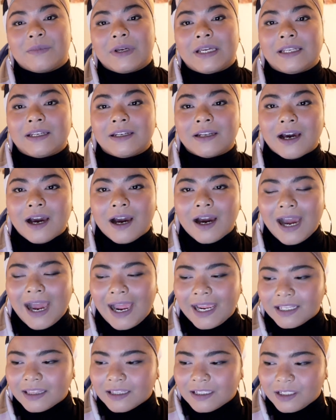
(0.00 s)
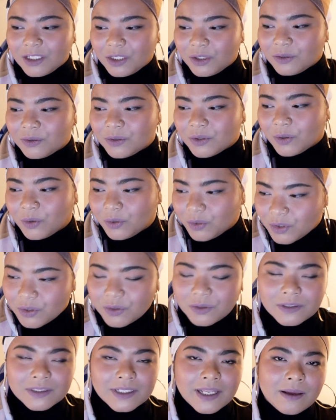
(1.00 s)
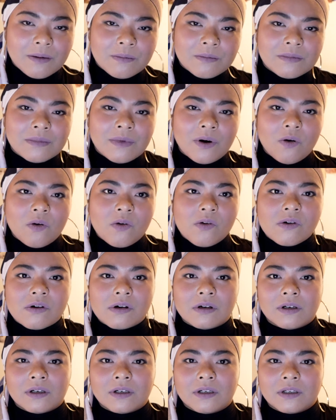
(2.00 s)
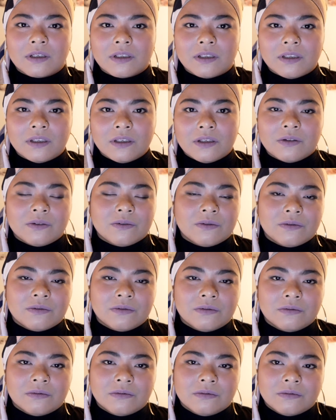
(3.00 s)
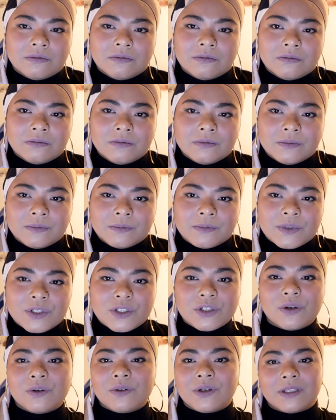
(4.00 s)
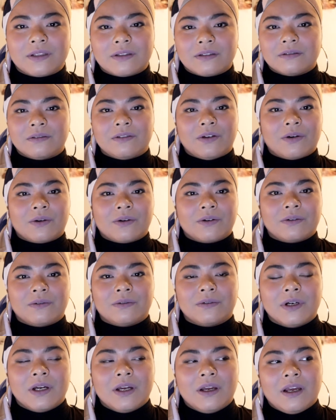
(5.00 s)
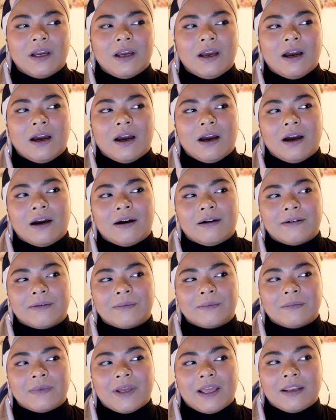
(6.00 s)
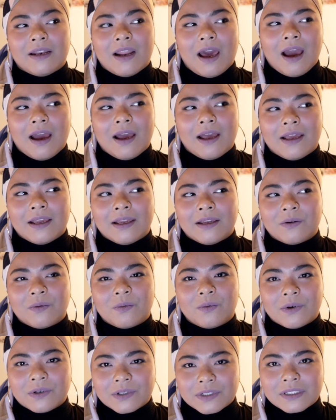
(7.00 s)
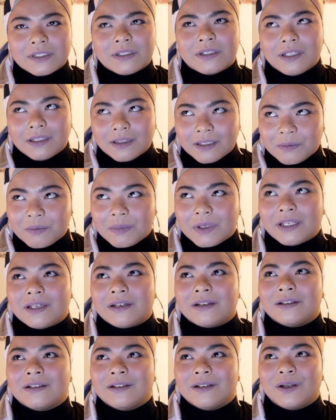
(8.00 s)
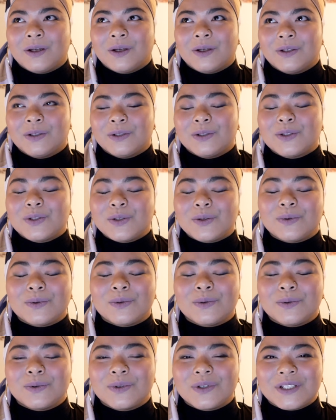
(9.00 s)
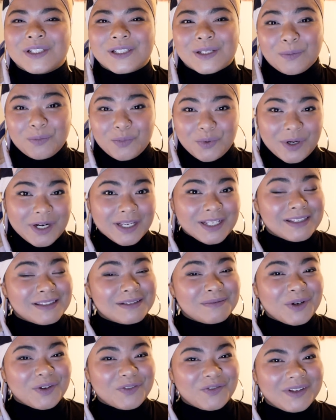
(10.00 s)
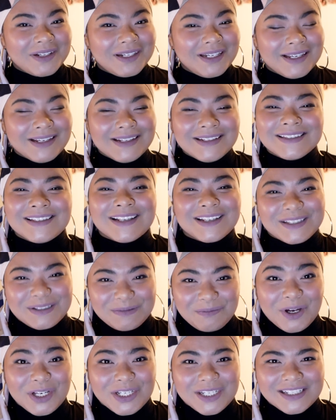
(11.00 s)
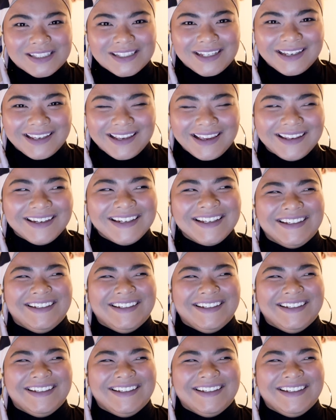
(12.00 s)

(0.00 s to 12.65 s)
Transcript: And either you control them or you show it to your crew. And I was determined to suppress my feelings as much as I can.